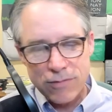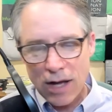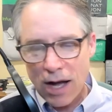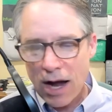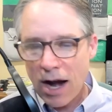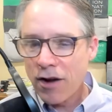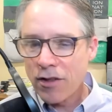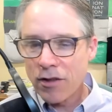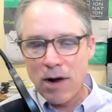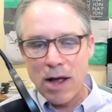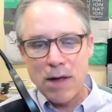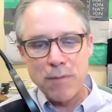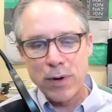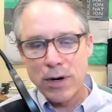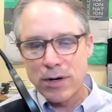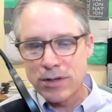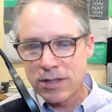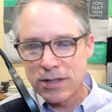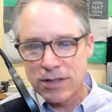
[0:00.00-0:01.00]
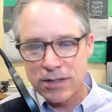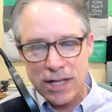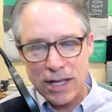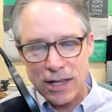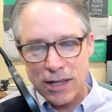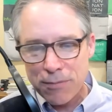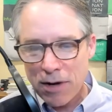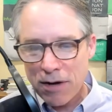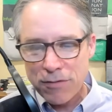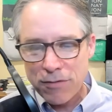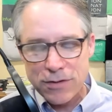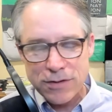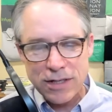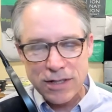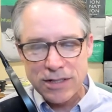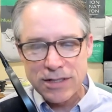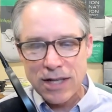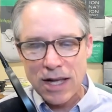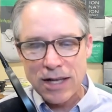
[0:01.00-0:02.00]
hire the right person and set them up for
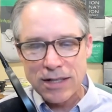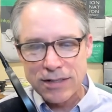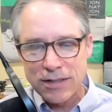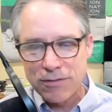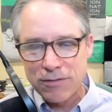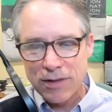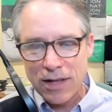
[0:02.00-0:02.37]
success.